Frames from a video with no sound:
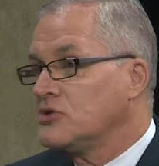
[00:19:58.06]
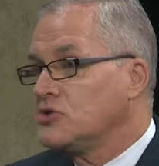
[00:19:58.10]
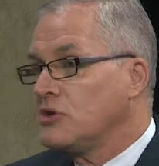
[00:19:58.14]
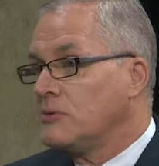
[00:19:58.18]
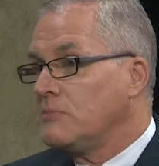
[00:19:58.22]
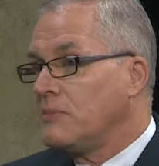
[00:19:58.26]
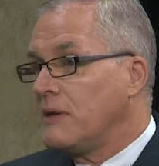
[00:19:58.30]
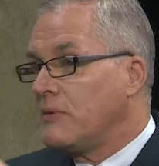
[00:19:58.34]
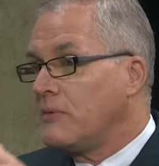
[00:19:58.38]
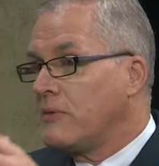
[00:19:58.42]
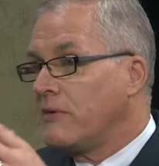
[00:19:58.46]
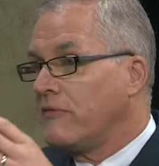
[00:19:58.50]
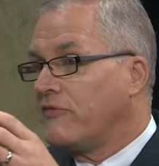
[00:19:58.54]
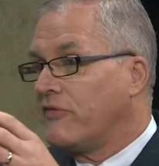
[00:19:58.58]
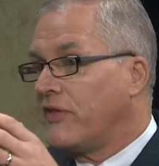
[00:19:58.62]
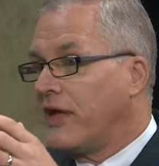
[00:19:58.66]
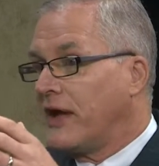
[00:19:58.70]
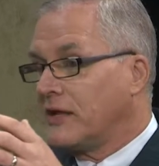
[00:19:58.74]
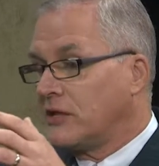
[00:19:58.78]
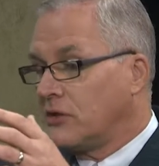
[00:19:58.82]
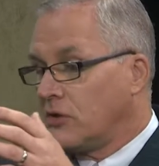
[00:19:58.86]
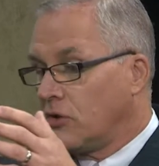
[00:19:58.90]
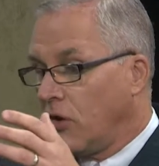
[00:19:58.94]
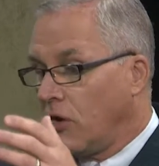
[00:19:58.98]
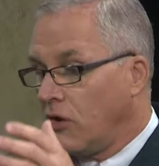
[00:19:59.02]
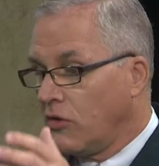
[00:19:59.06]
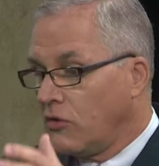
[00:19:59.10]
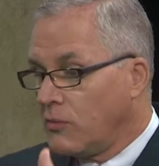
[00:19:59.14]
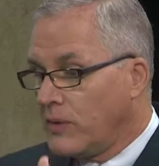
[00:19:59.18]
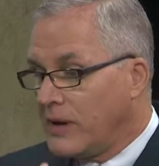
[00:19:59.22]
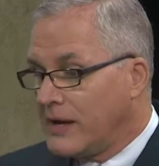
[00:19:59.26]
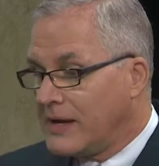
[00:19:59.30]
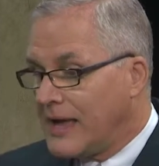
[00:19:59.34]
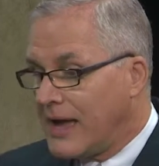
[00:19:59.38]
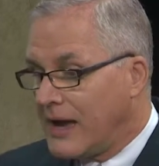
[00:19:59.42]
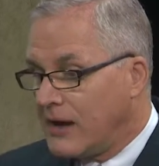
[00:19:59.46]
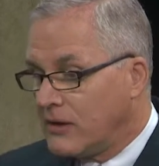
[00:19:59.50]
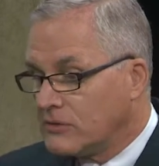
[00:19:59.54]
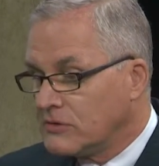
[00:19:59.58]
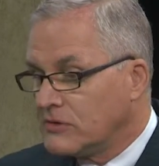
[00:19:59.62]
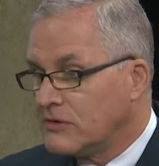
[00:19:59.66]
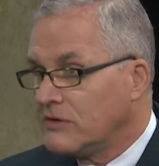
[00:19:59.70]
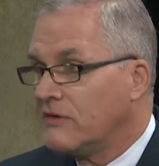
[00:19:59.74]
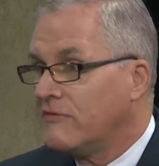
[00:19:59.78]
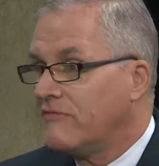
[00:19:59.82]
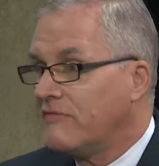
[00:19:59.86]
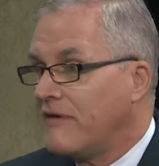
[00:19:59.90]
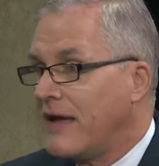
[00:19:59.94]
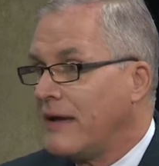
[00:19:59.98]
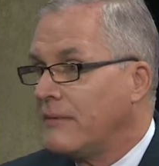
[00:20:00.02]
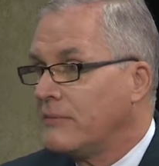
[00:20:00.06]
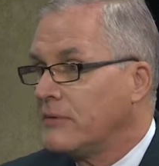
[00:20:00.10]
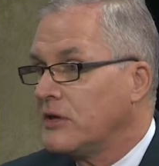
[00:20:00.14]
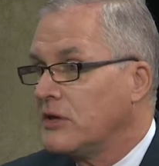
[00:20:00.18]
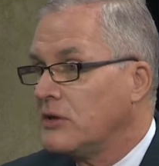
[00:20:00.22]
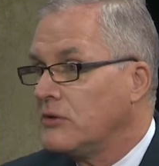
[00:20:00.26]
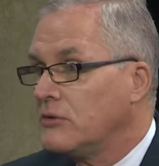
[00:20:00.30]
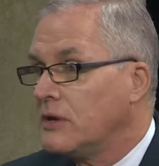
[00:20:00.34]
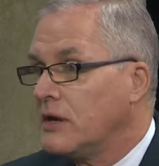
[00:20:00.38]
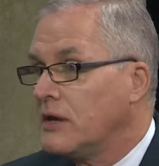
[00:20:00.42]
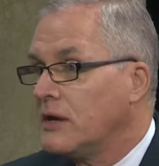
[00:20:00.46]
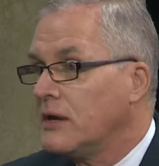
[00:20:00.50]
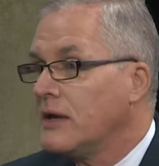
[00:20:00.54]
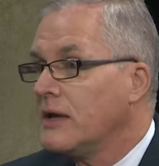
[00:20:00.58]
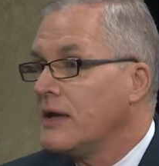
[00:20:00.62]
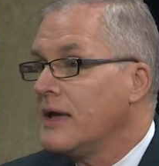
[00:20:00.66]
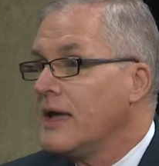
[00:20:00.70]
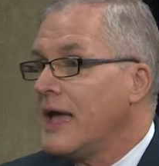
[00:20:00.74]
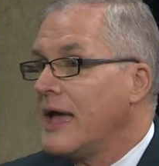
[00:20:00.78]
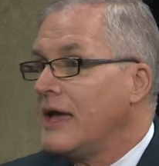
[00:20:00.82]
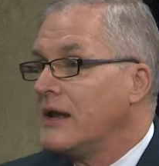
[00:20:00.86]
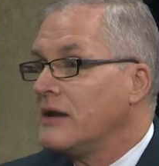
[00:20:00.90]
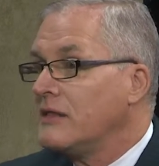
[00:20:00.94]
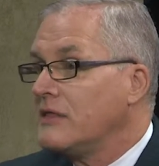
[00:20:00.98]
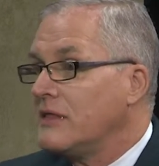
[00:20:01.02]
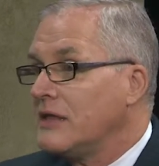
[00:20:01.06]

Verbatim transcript: should be reflected all the way down to the family unit yeah. and to